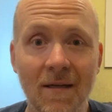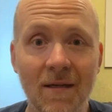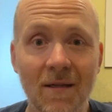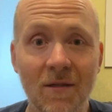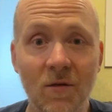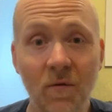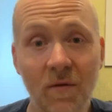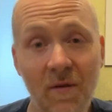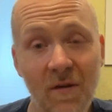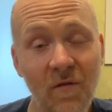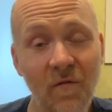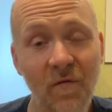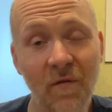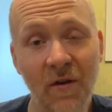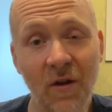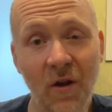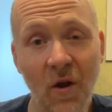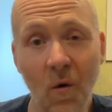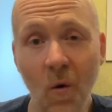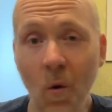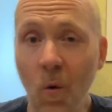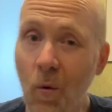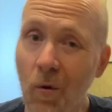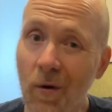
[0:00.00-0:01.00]
So in this
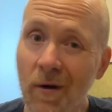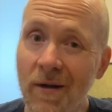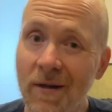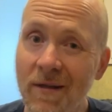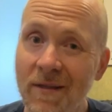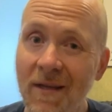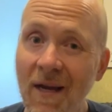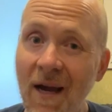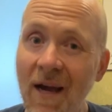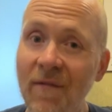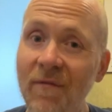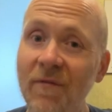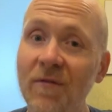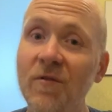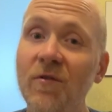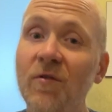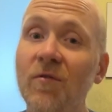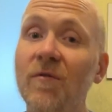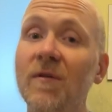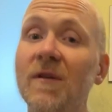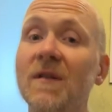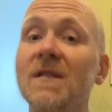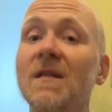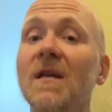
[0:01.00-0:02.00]
video, we're gonna dive into
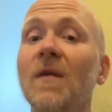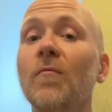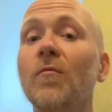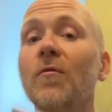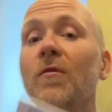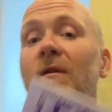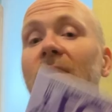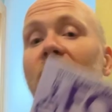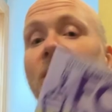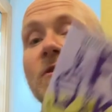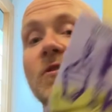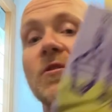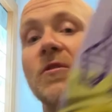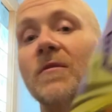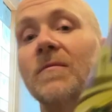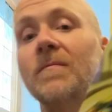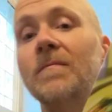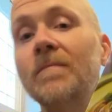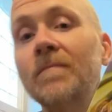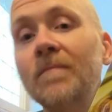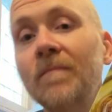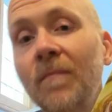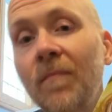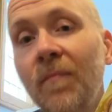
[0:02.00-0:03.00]
the summer
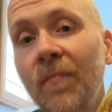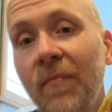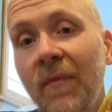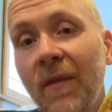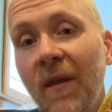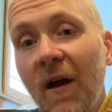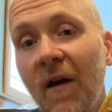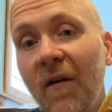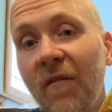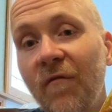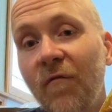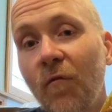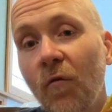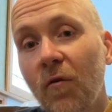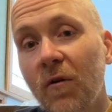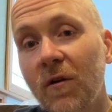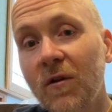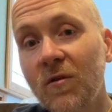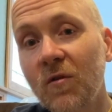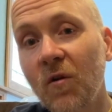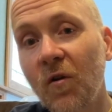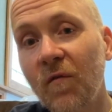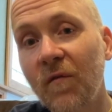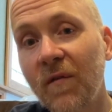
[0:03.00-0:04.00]
edition of
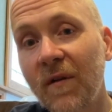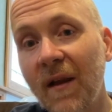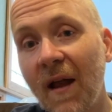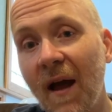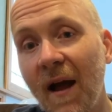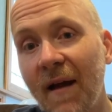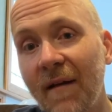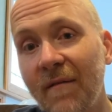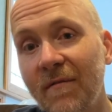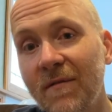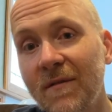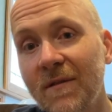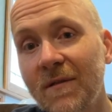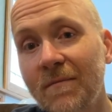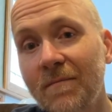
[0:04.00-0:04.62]
Forks Over Knives.